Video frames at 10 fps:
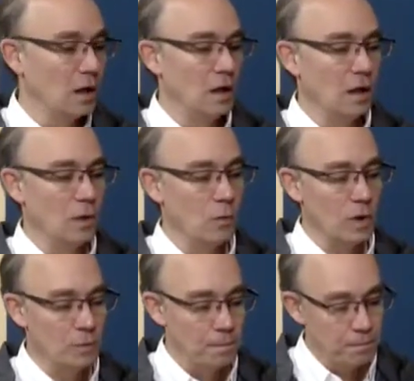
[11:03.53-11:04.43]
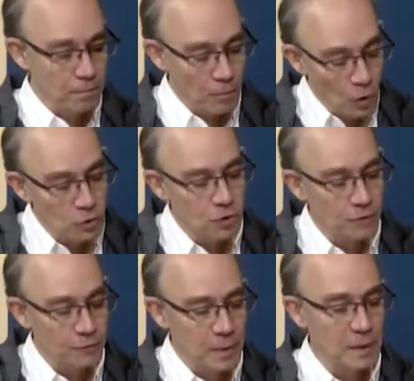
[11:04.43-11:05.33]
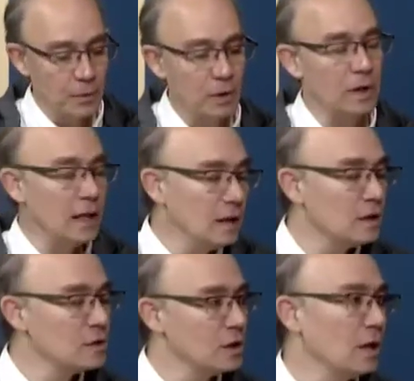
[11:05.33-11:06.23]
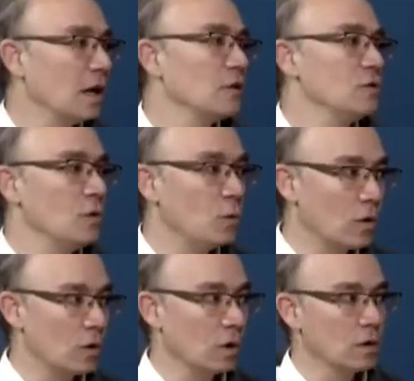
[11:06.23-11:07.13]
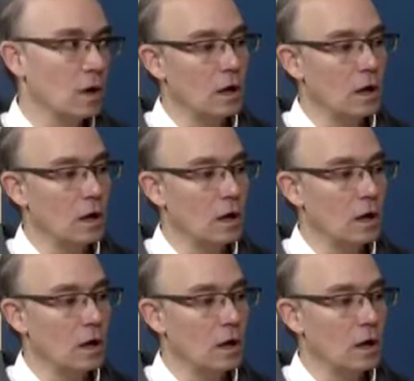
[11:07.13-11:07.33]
What most of people in the genealogy world